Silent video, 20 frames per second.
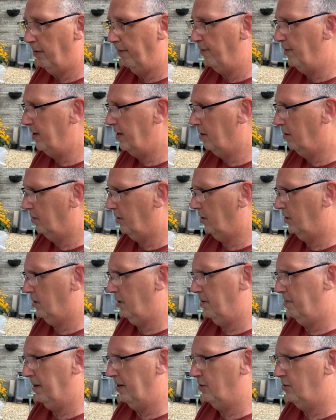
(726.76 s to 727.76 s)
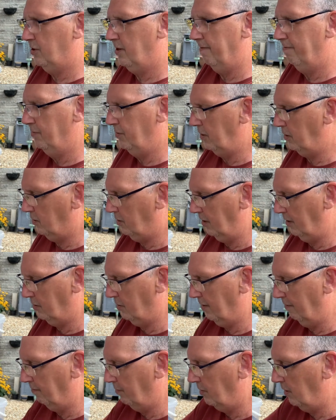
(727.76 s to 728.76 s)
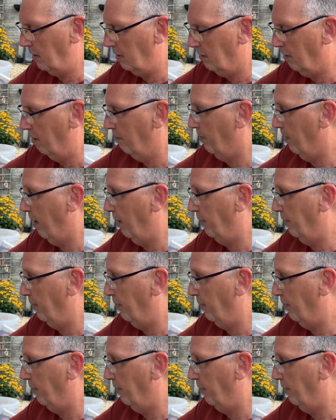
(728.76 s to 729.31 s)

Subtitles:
videos I said about 76, 79, but I